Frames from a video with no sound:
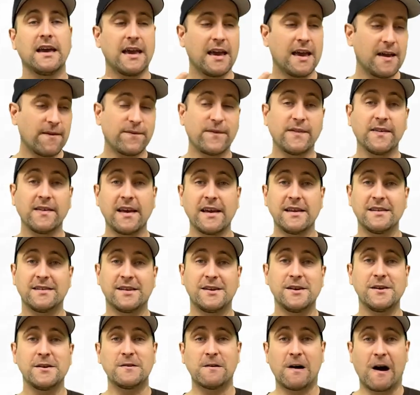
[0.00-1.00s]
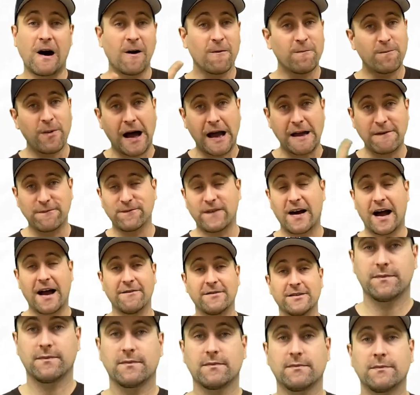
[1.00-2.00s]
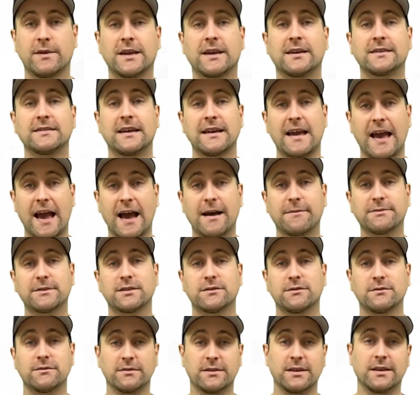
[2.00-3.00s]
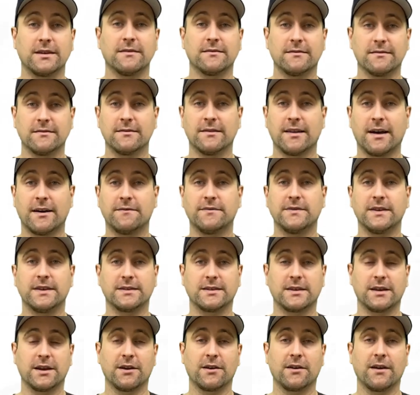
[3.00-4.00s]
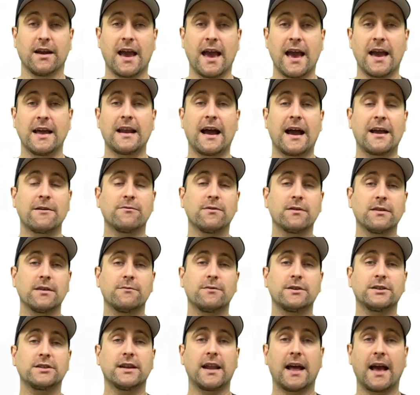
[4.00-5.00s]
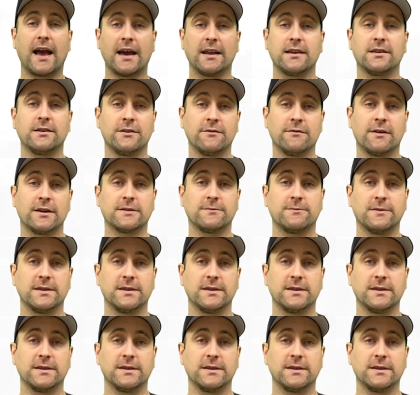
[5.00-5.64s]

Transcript: If they do, I'll buy five of them, because I absolutely love this here, and I really wish it had U S B